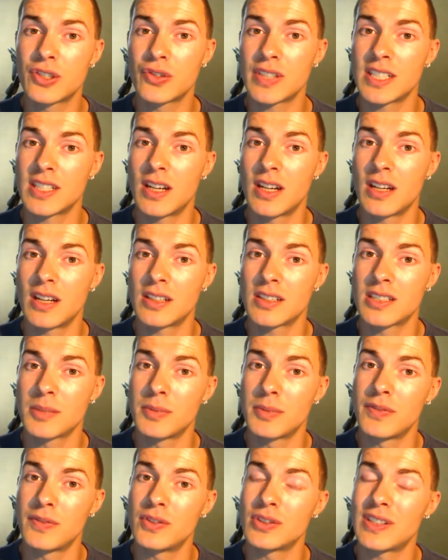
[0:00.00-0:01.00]
onto some of
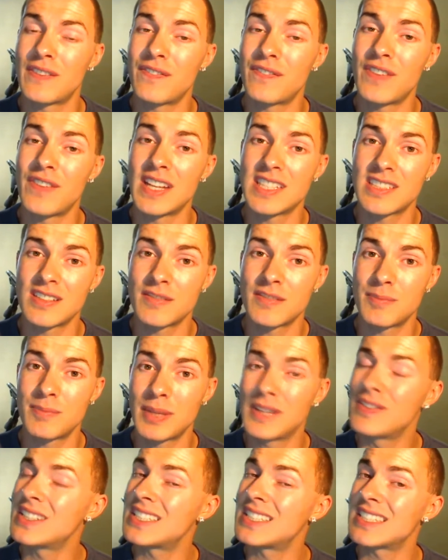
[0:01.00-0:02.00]
your defensive
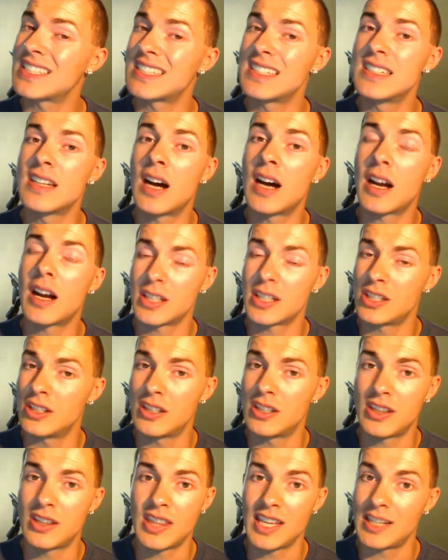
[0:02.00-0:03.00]
pivots is not a good
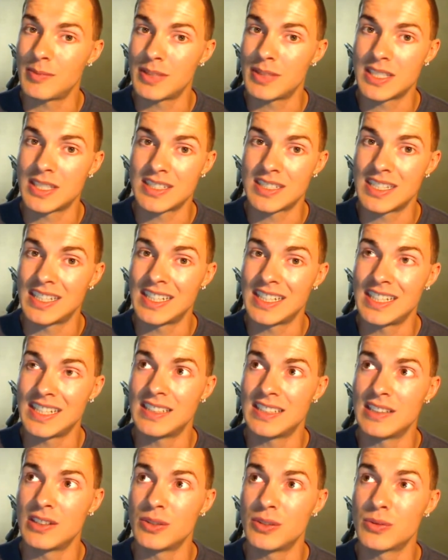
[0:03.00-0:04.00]
thing because then they
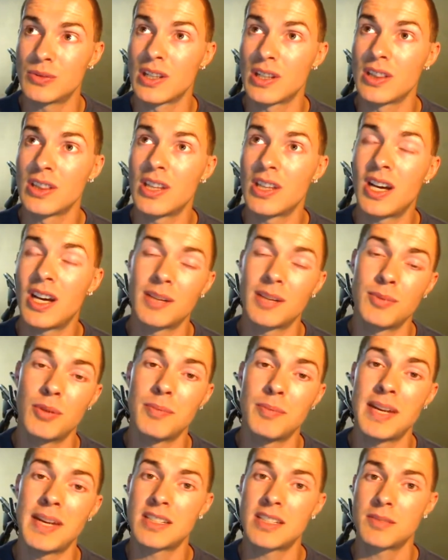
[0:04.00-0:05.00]
lose a lot of
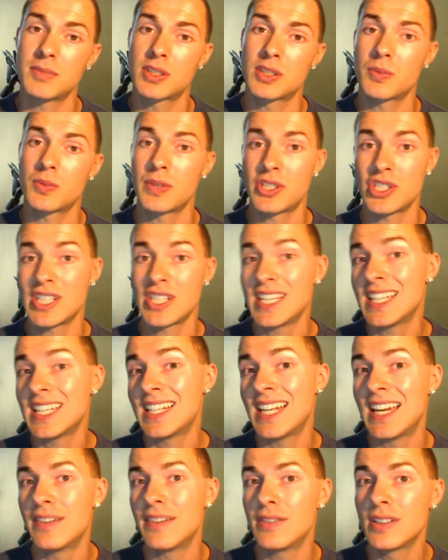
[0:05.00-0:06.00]
momentum switching in
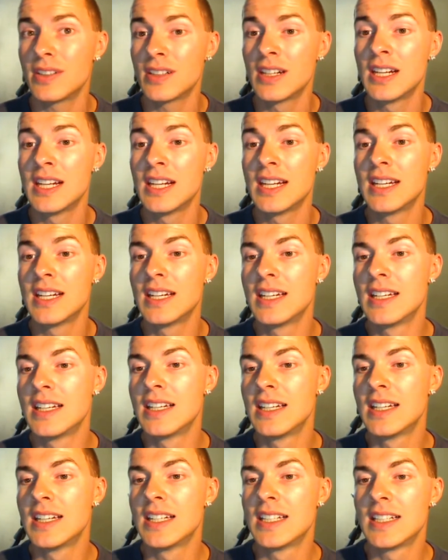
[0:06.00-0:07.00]
ever.
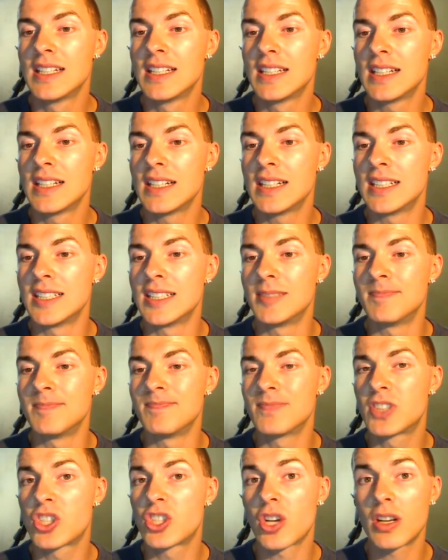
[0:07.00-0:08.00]

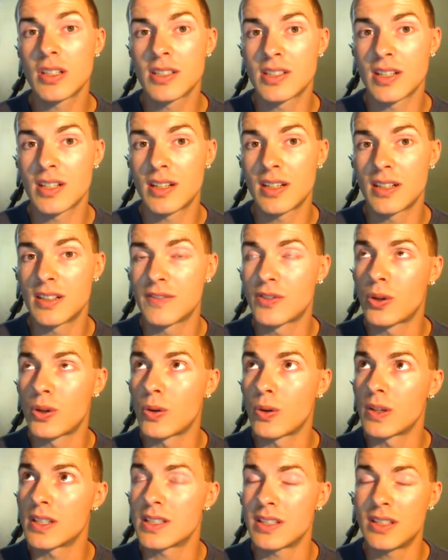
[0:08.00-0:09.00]
Charizard, of
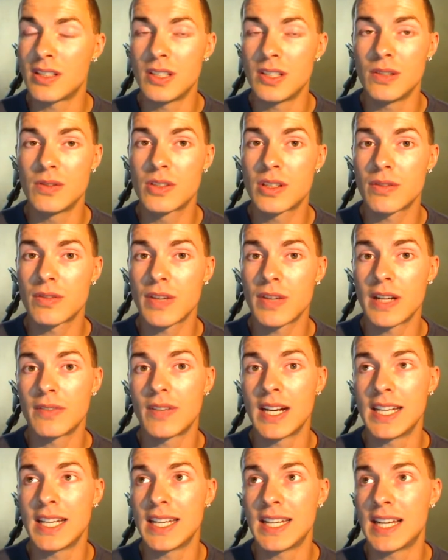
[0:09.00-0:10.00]
course, a huge threat
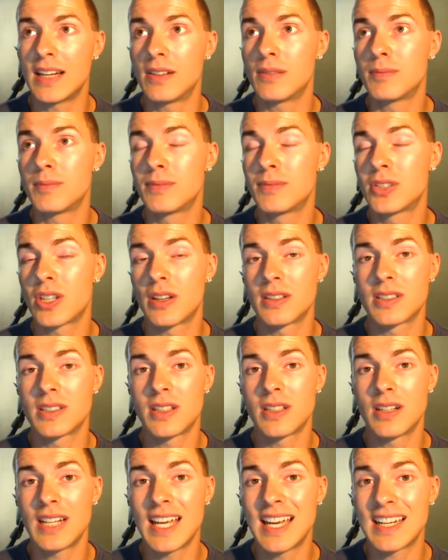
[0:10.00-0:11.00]
right now.
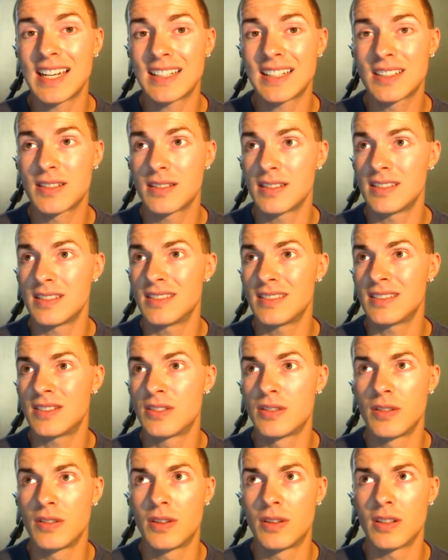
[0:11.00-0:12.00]
Charizard X,
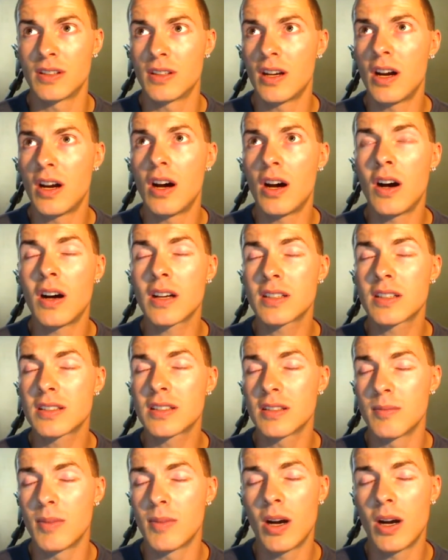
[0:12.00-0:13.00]
the
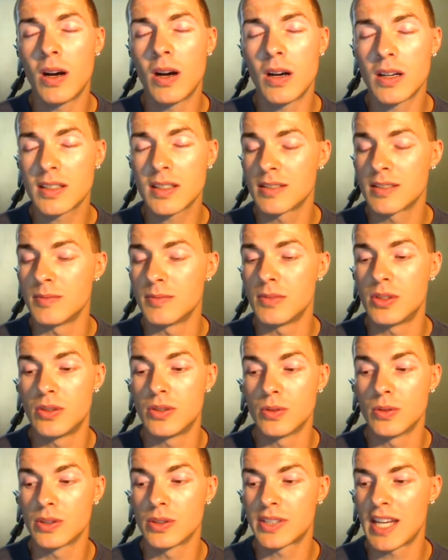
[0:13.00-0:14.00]
awesome
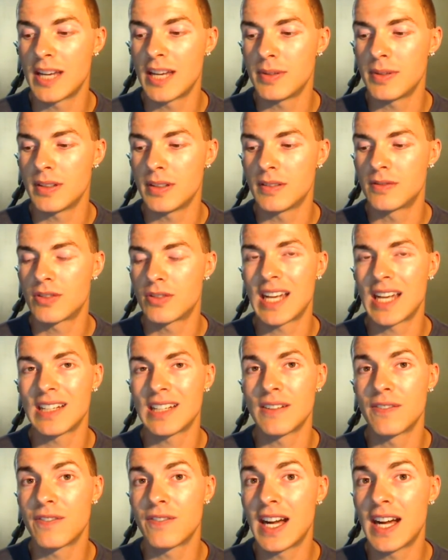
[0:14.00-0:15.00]
dual typing of Dragon
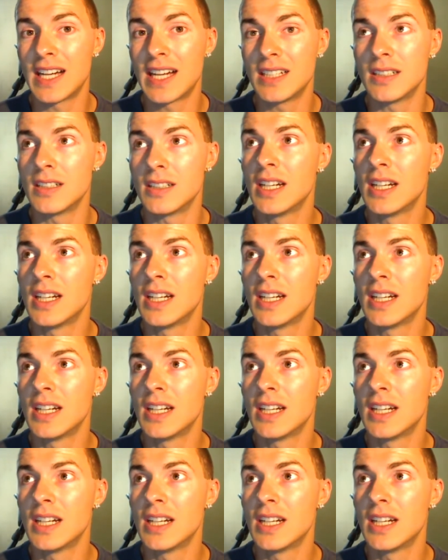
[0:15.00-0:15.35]
Fire,